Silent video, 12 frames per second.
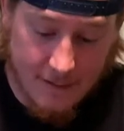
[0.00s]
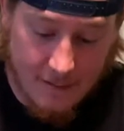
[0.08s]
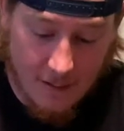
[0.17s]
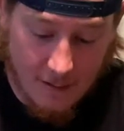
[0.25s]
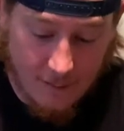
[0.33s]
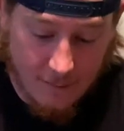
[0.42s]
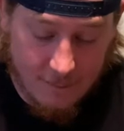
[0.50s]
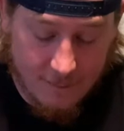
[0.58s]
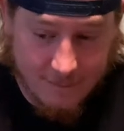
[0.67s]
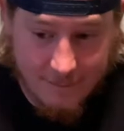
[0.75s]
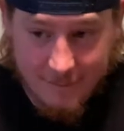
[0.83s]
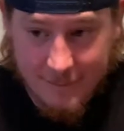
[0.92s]
No,
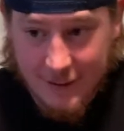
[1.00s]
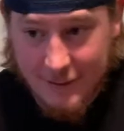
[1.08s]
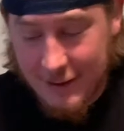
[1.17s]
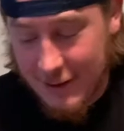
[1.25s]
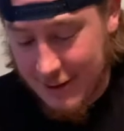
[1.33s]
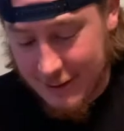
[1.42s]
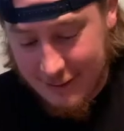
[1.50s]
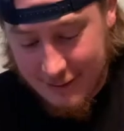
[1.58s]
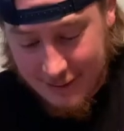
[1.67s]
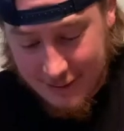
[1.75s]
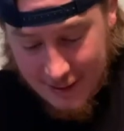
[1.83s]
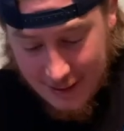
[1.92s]
there's not.
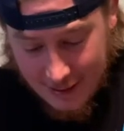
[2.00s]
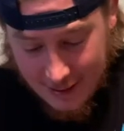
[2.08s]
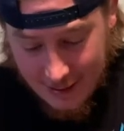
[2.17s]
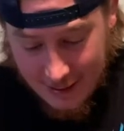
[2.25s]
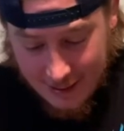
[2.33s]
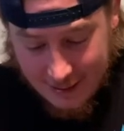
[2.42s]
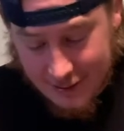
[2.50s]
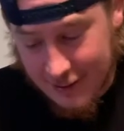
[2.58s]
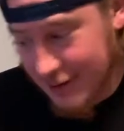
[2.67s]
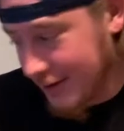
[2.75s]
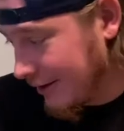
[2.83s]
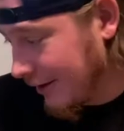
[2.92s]
It's
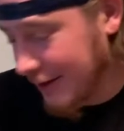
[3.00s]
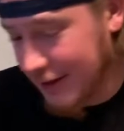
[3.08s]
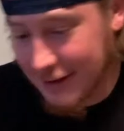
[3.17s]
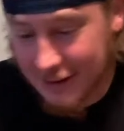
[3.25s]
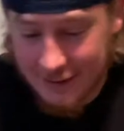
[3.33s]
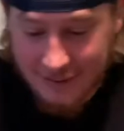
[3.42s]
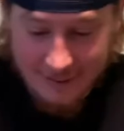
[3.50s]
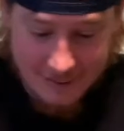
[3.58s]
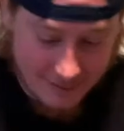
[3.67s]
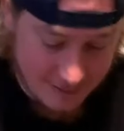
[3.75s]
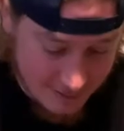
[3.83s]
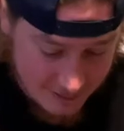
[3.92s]
just stuck in there.
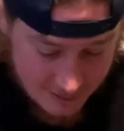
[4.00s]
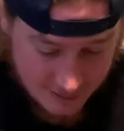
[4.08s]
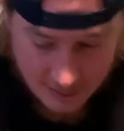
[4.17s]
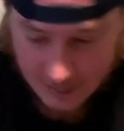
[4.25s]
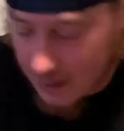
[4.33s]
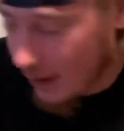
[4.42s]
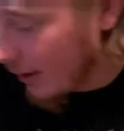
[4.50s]
Oh,